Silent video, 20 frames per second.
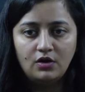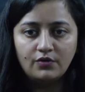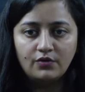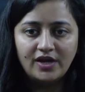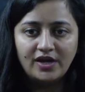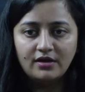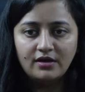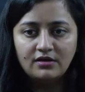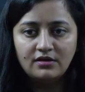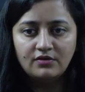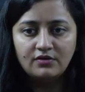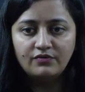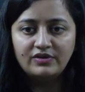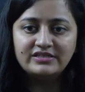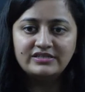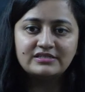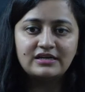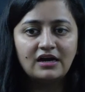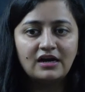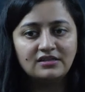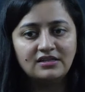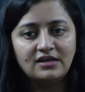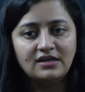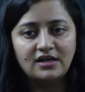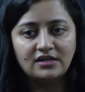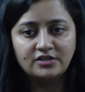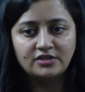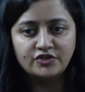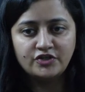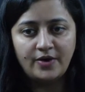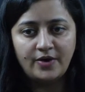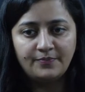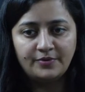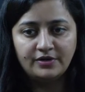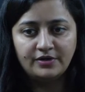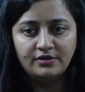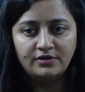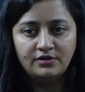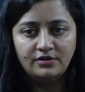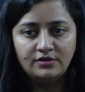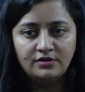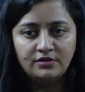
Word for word: okay we'll start the another chapter